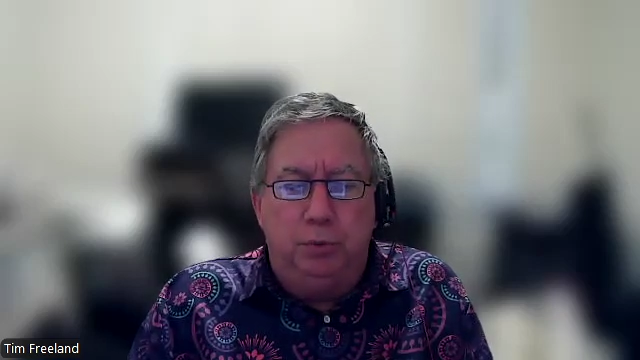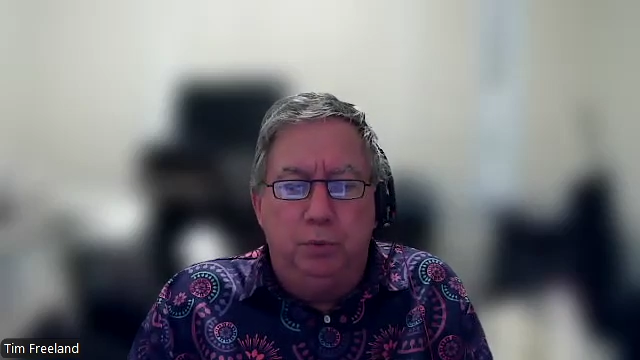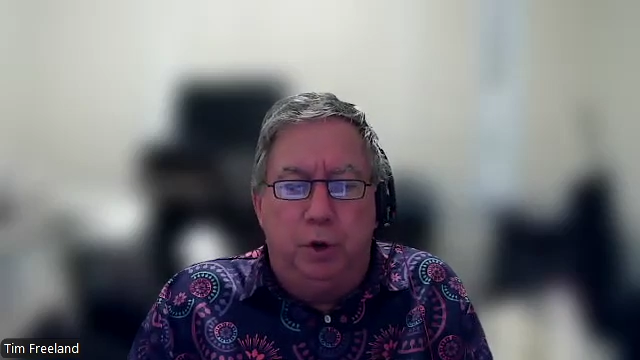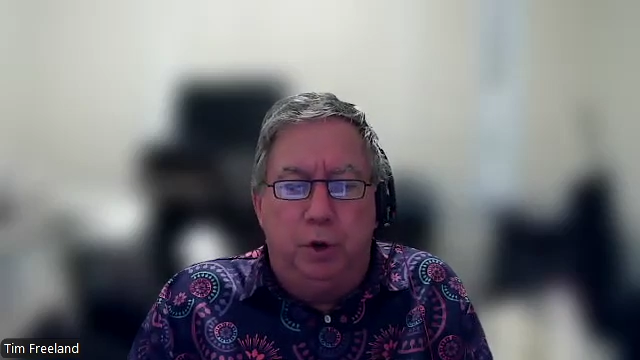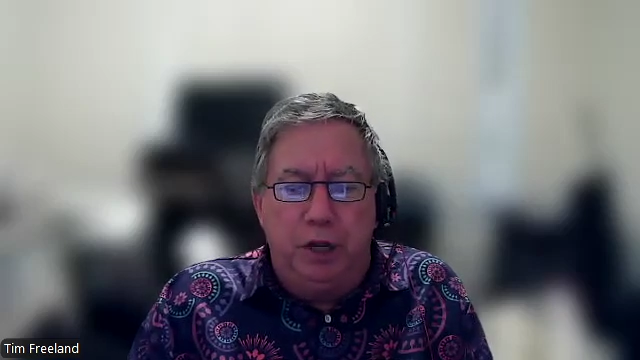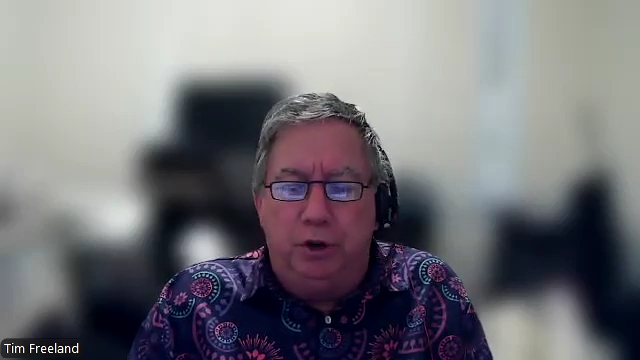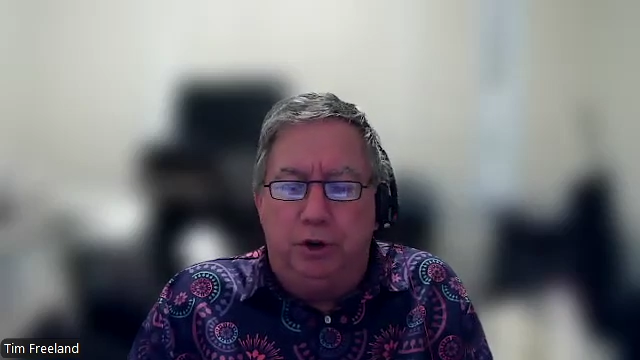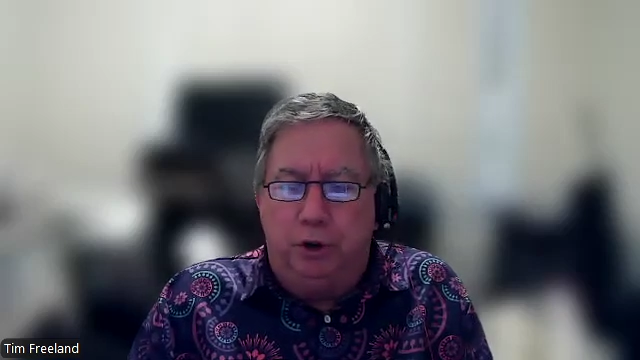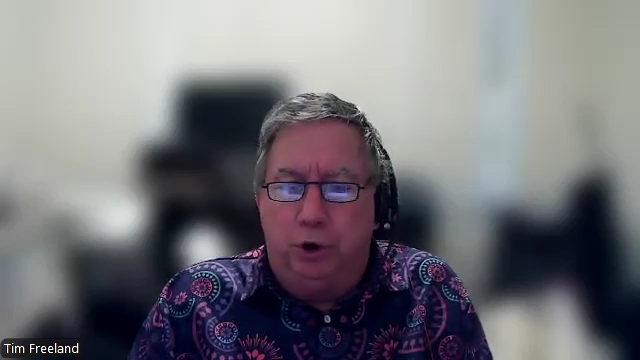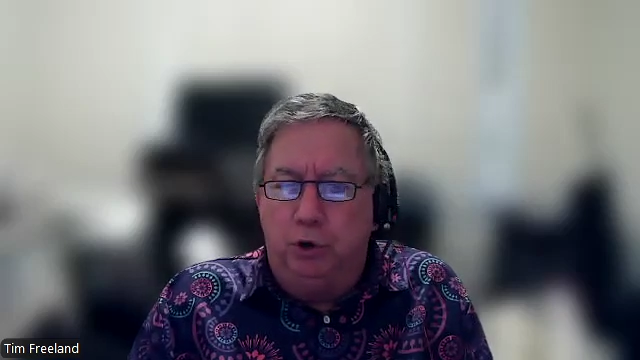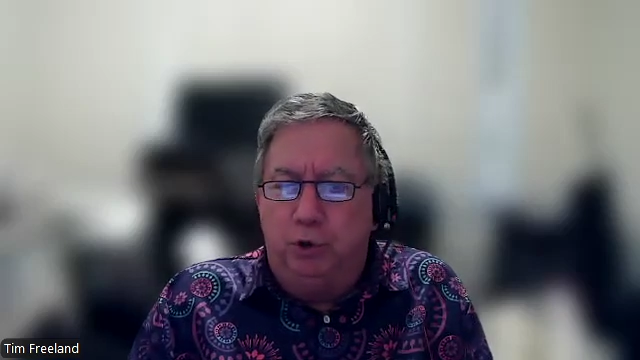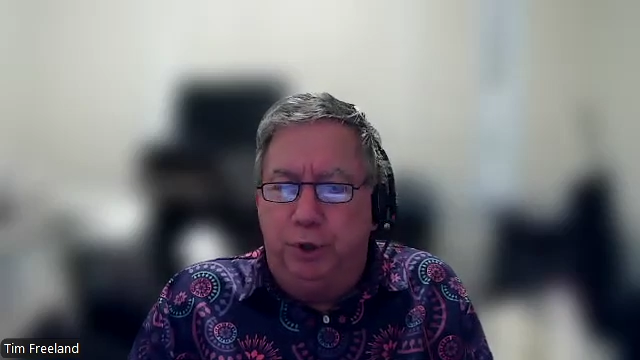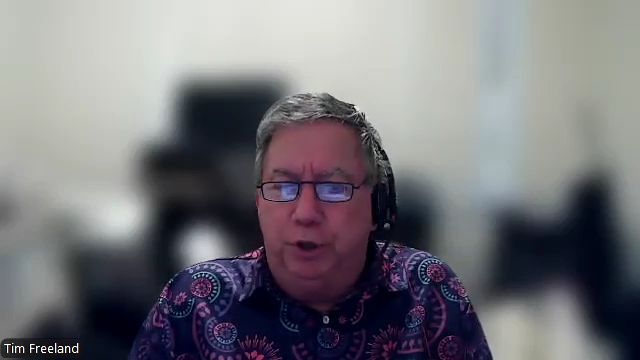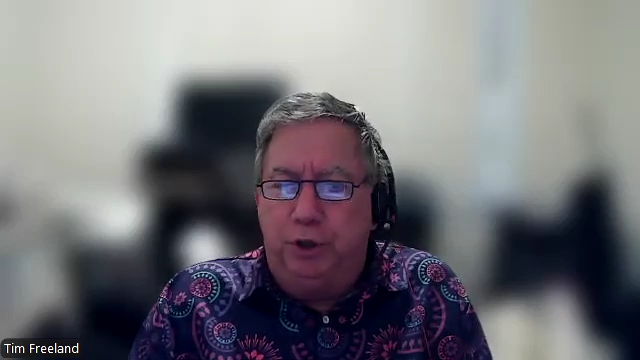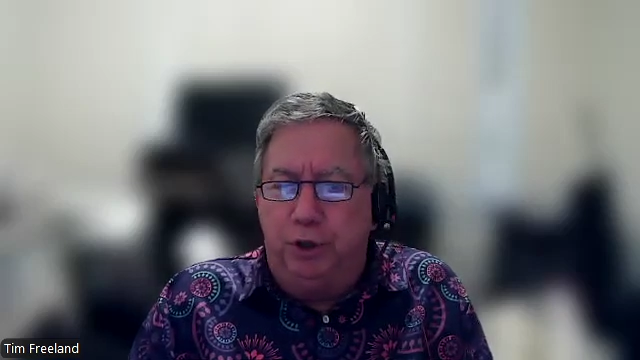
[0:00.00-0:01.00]
when he
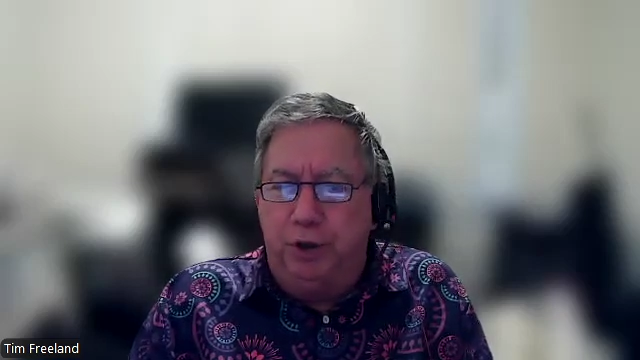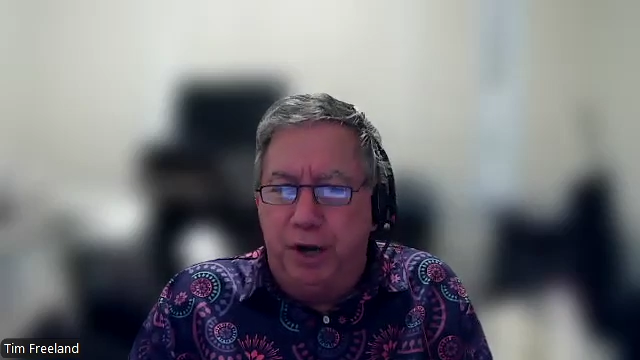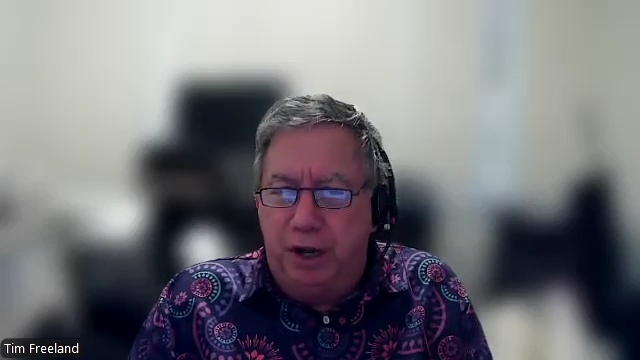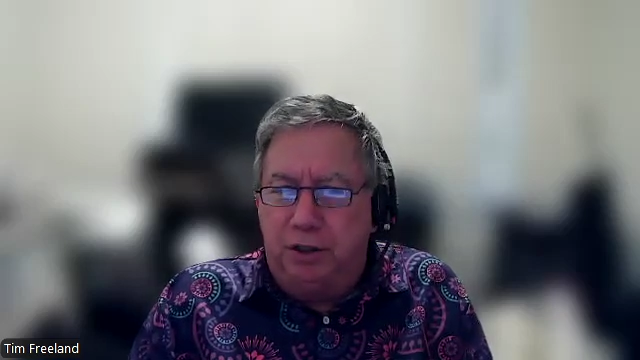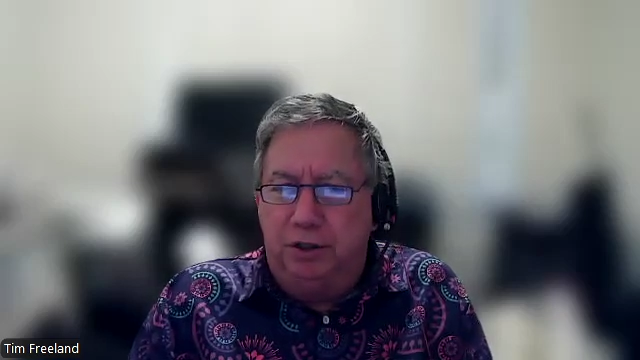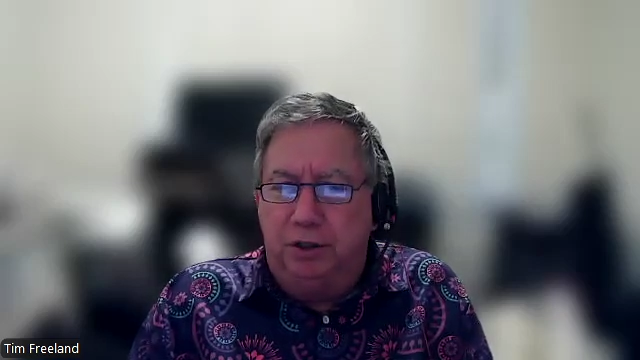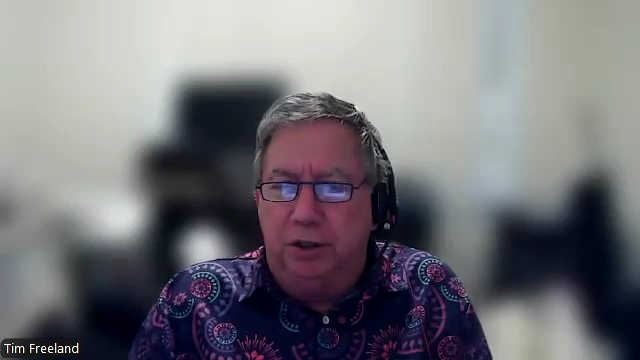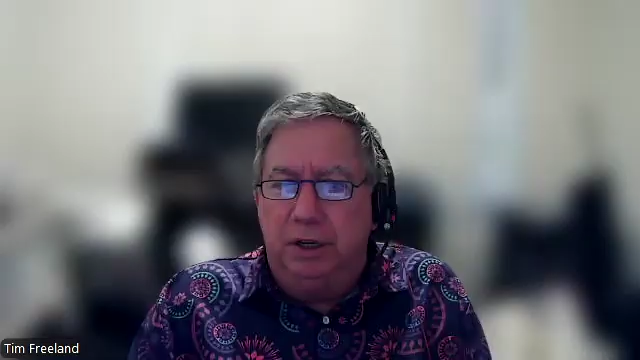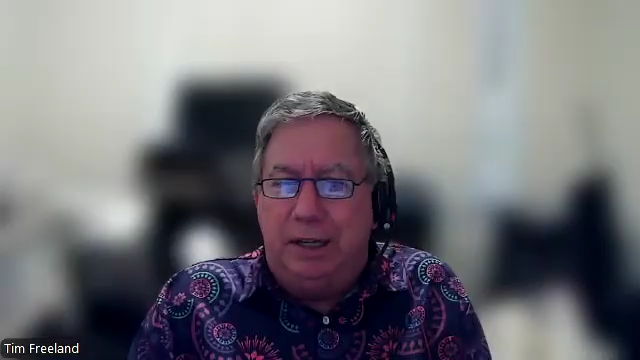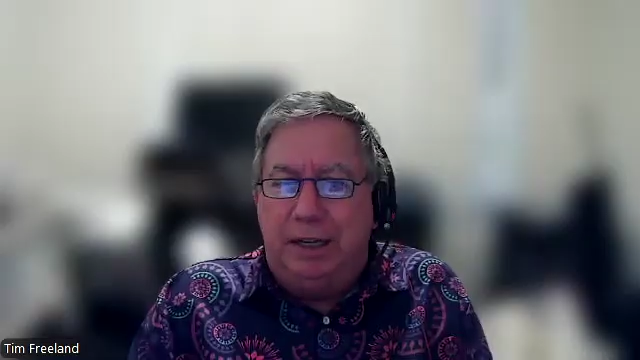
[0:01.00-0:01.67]
chose Richard Nixon,